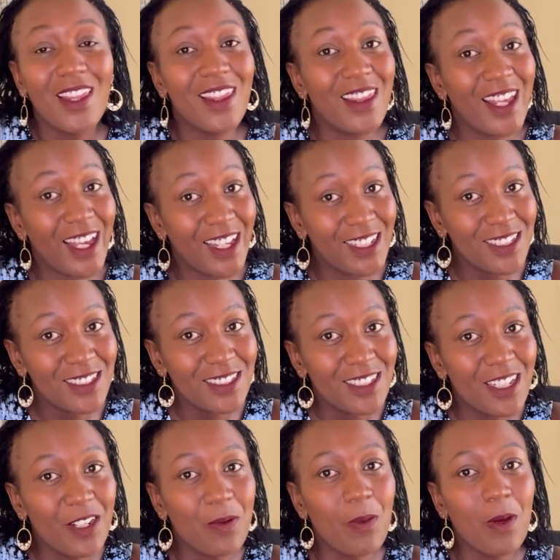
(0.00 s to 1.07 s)
Then,
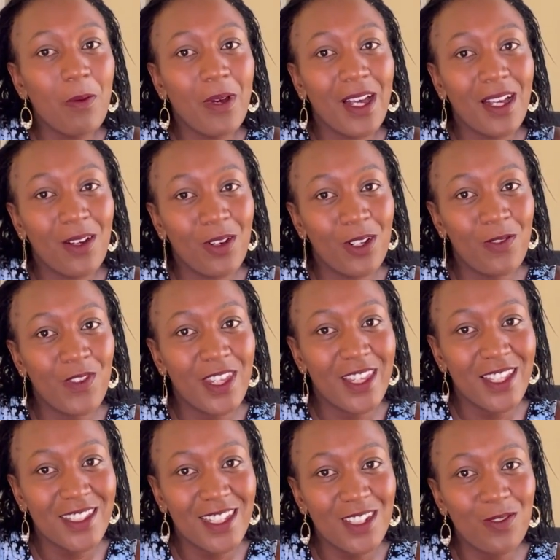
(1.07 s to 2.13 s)
remember, one of the
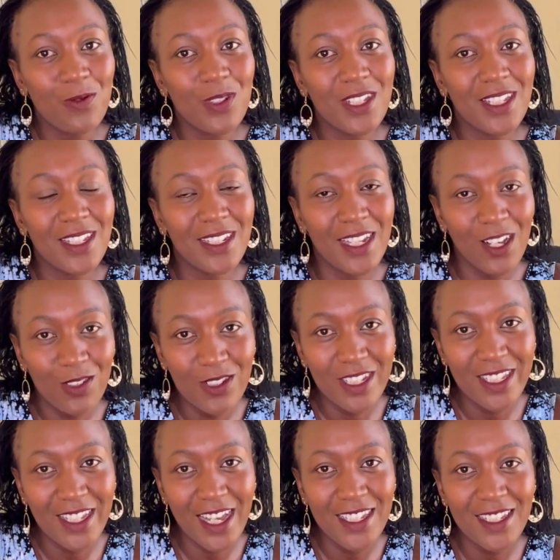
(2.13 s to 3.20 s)
things that we now
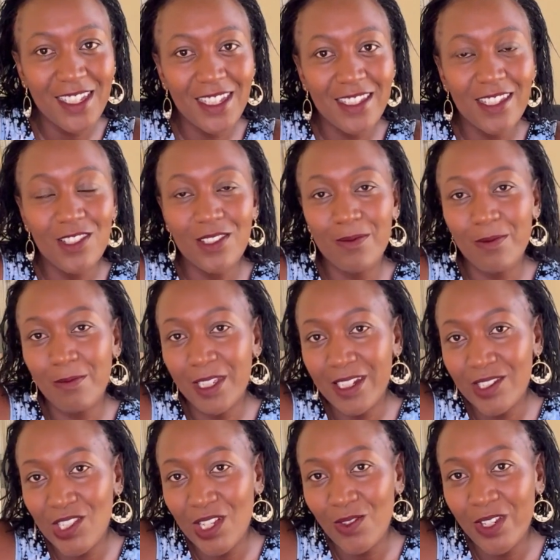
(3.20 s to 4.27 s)
discussing is it's
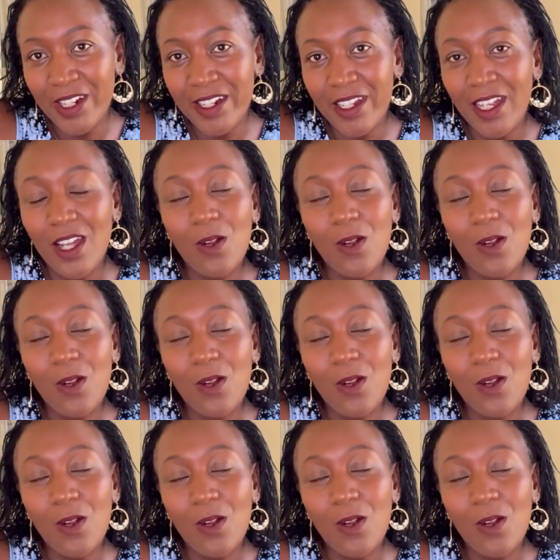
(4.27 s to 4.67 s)
mid-January.